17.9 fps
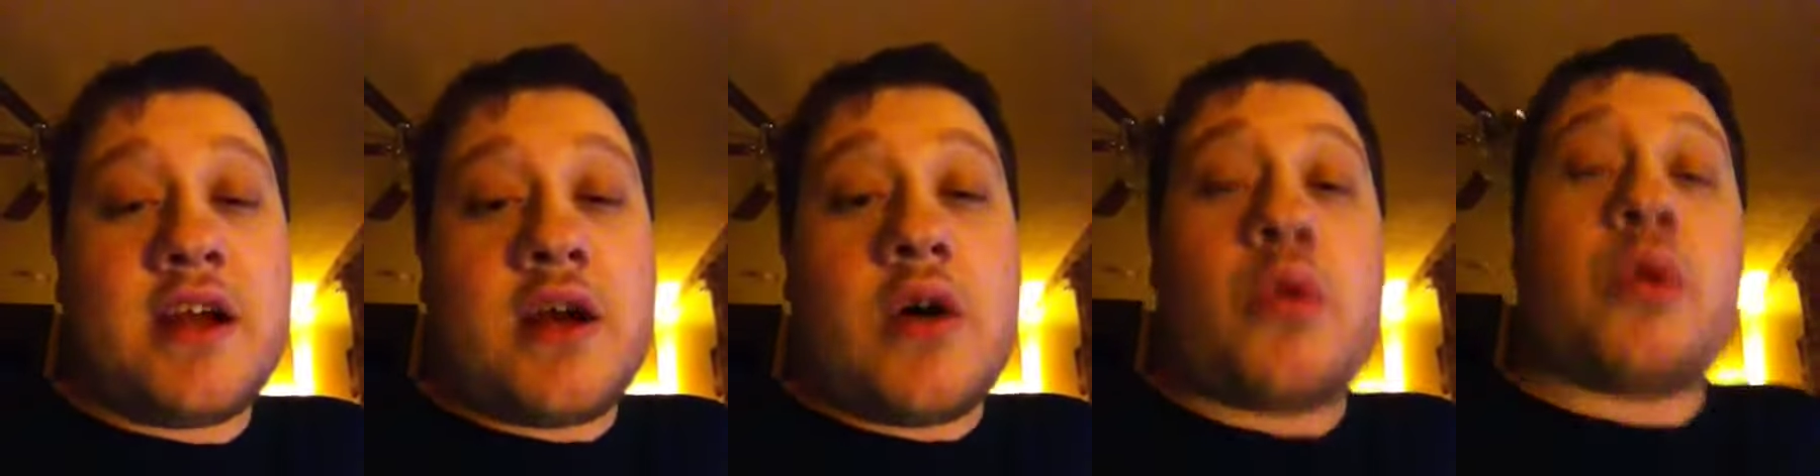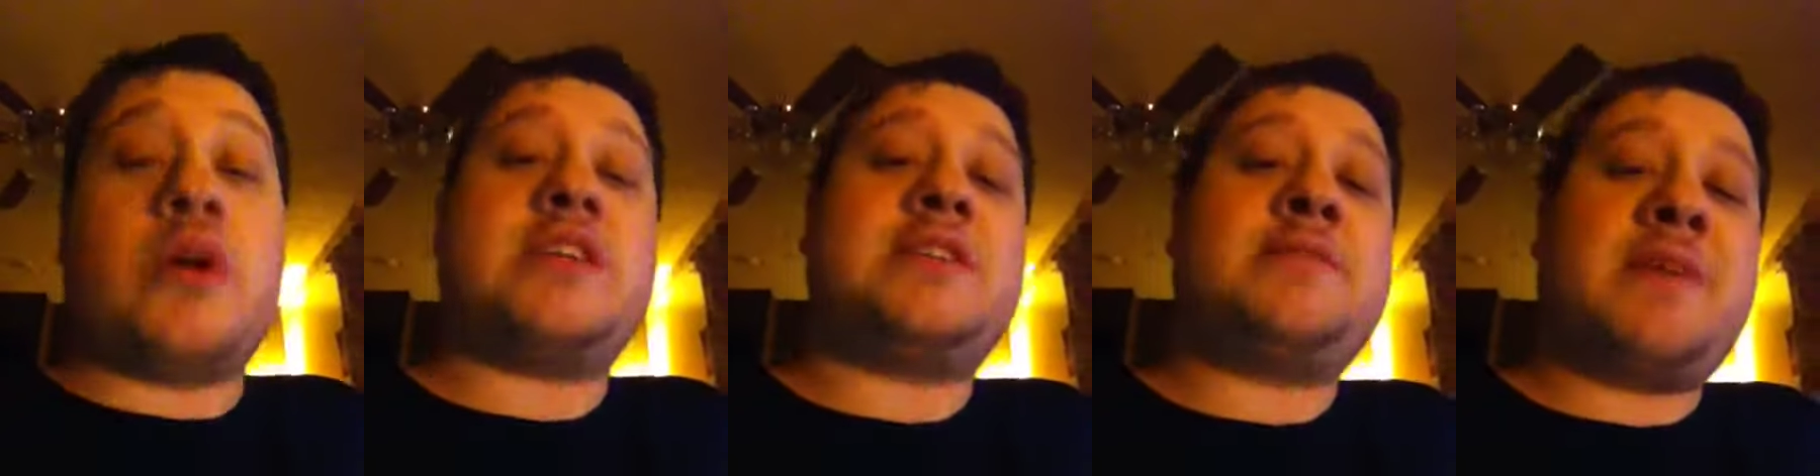Oh,
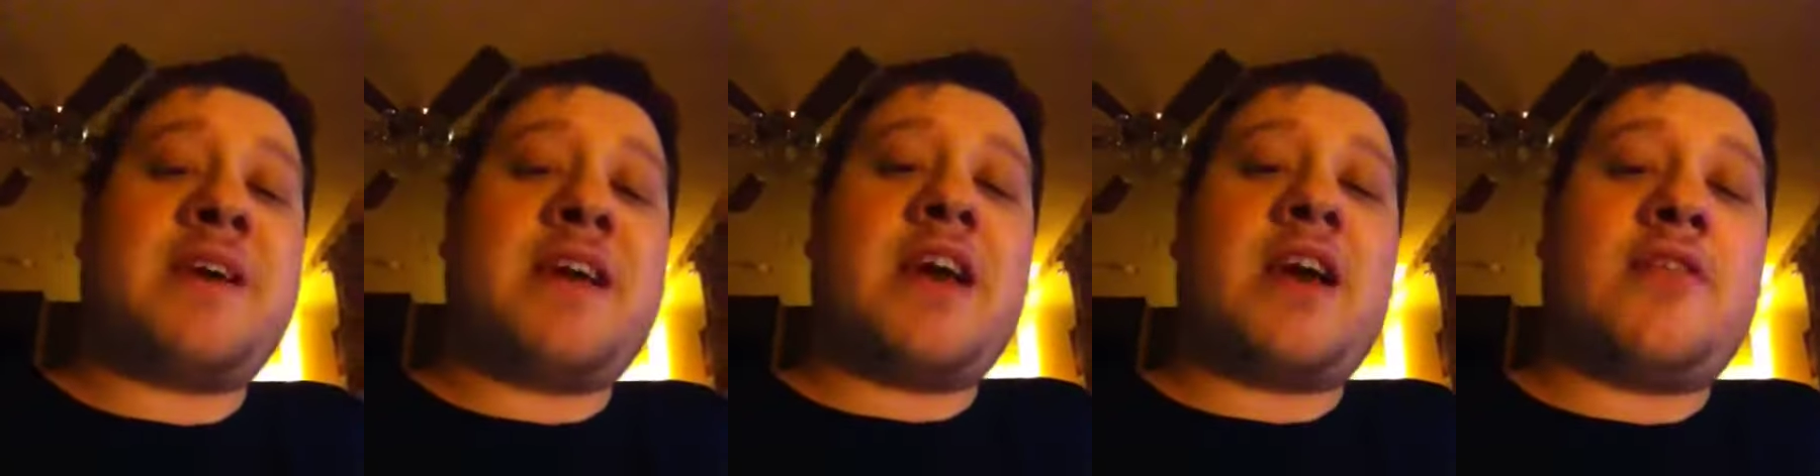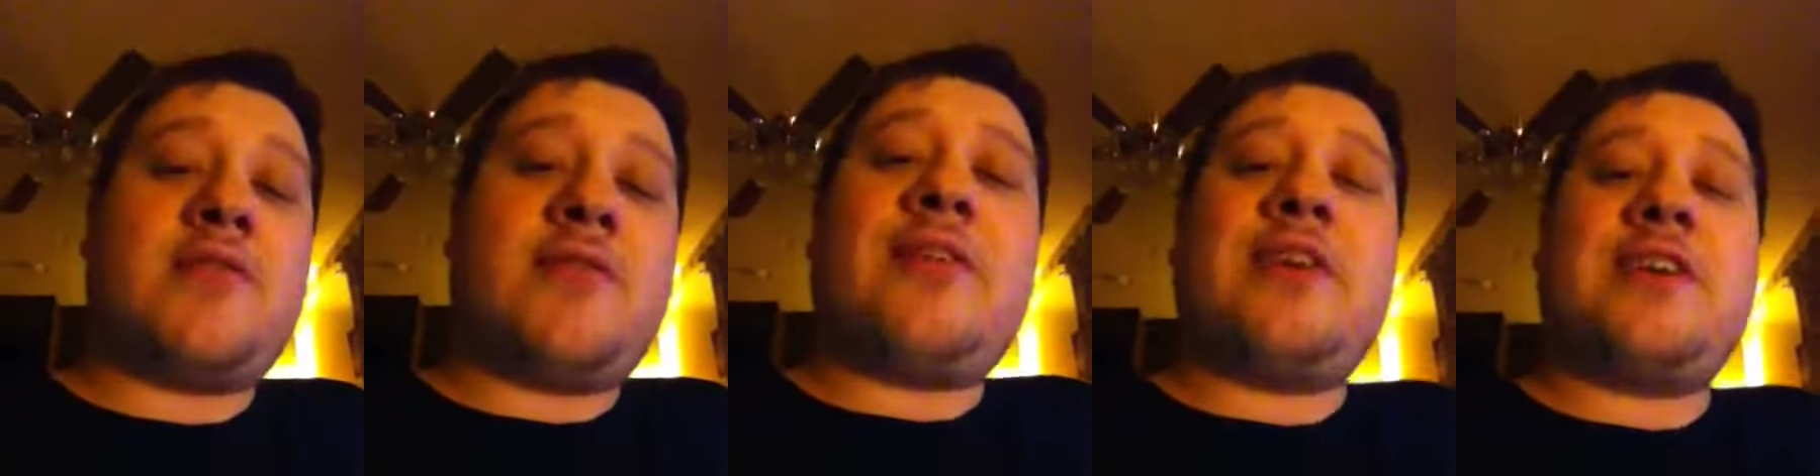and speaking
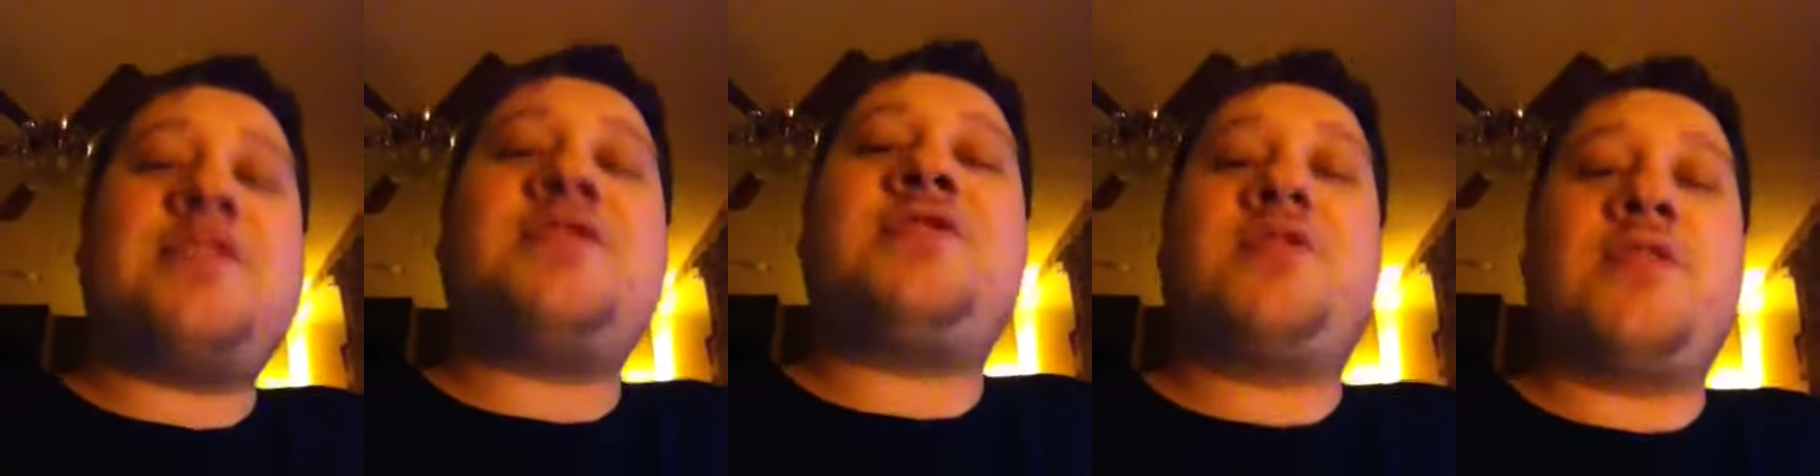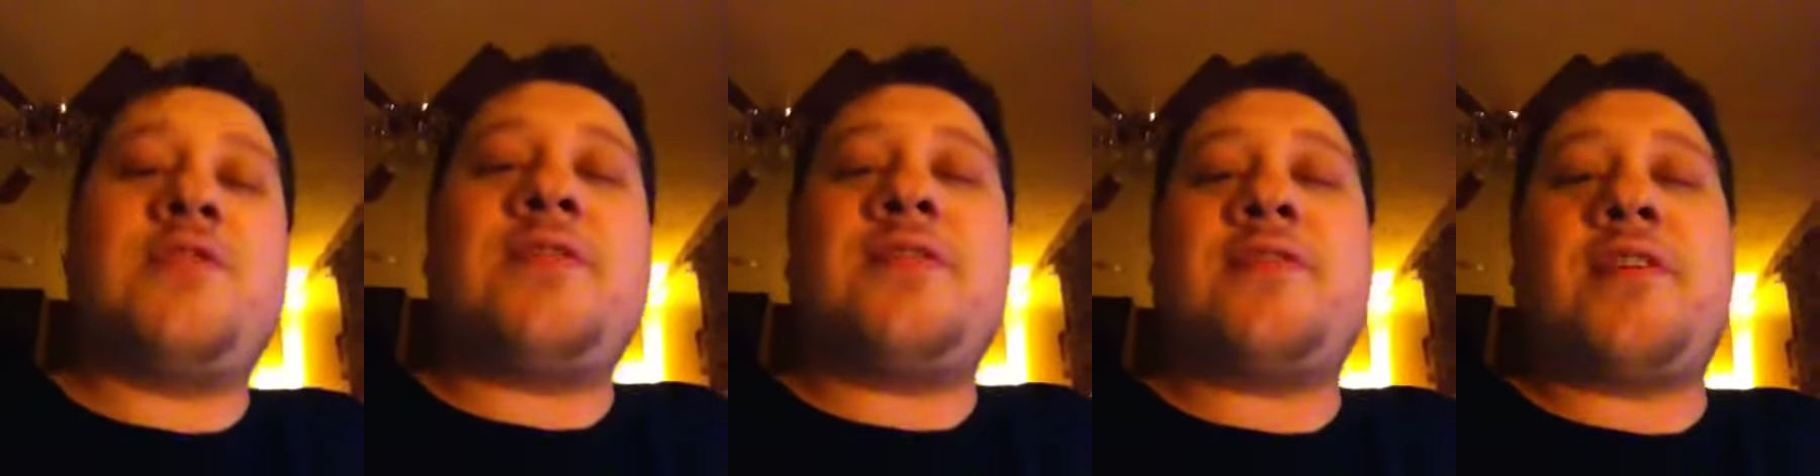of which,
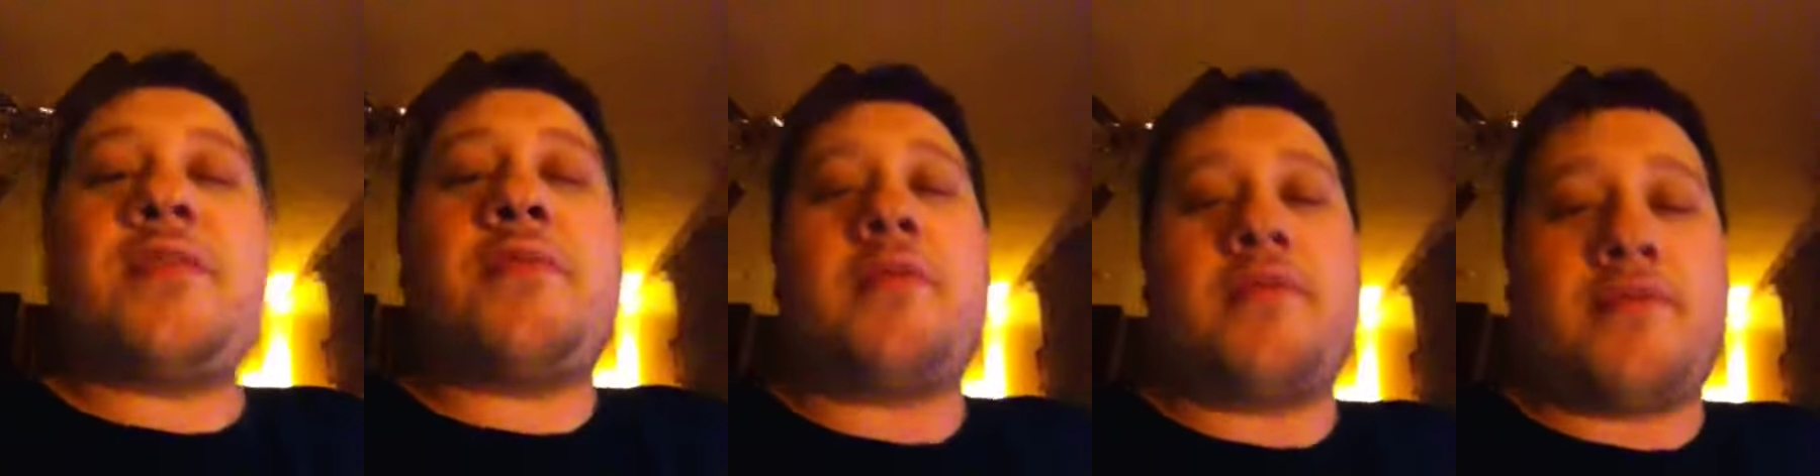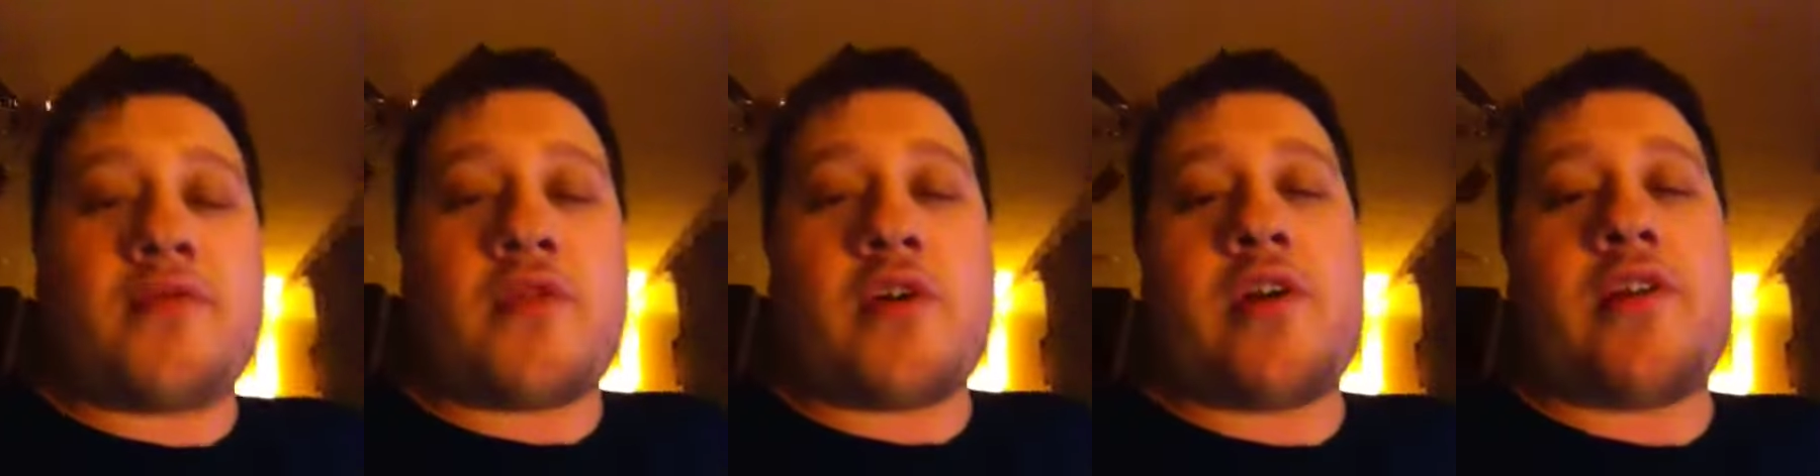
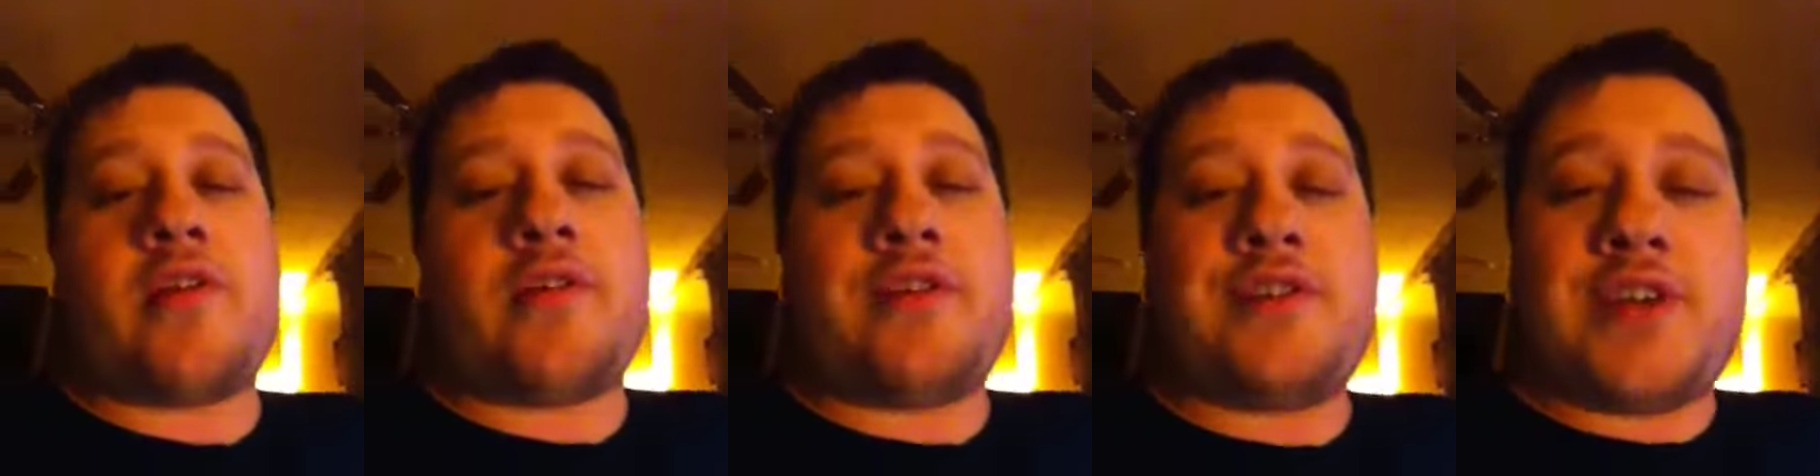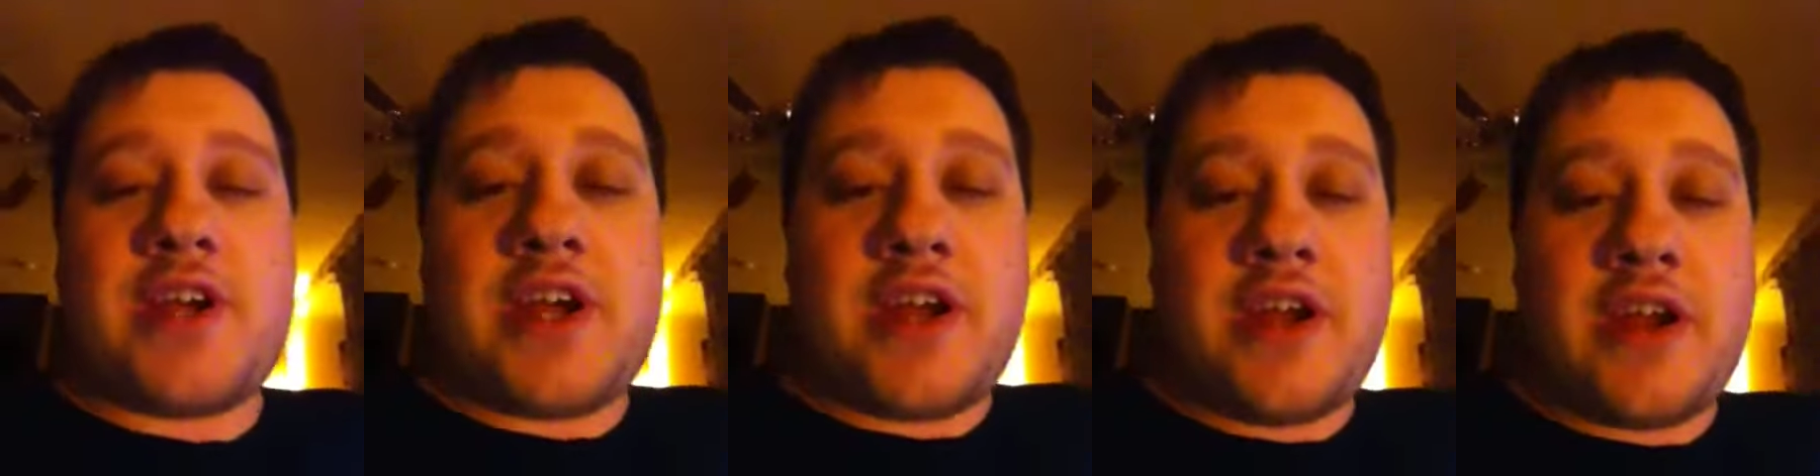
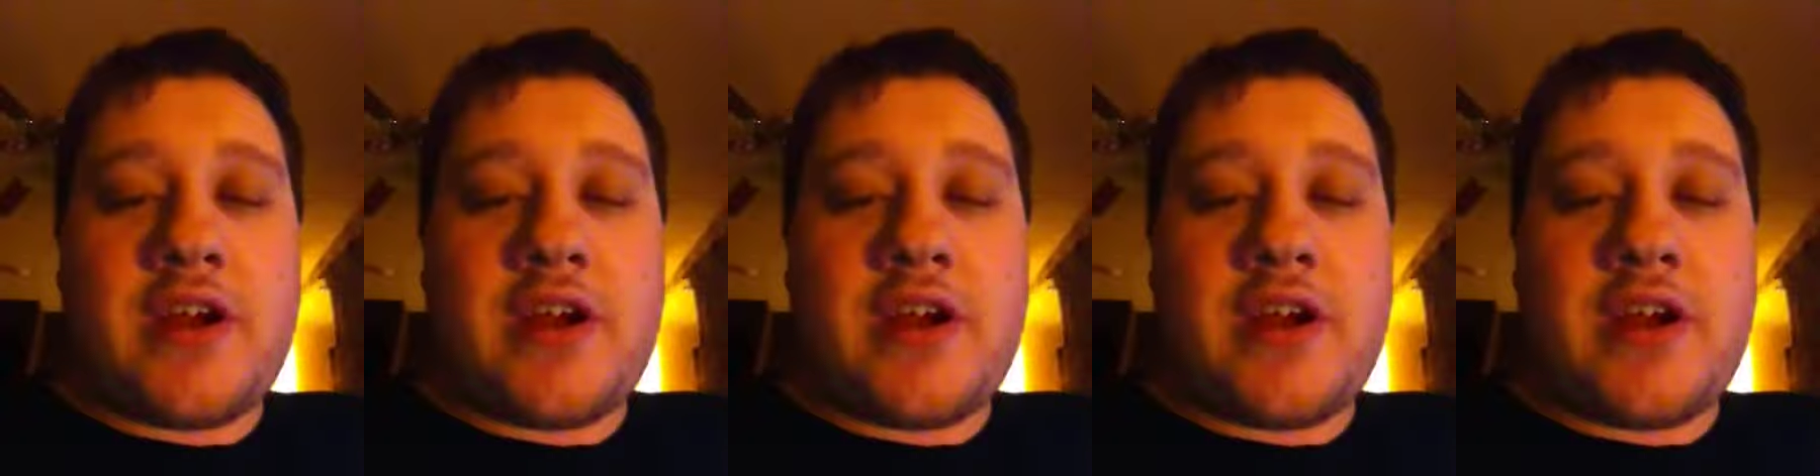251.43J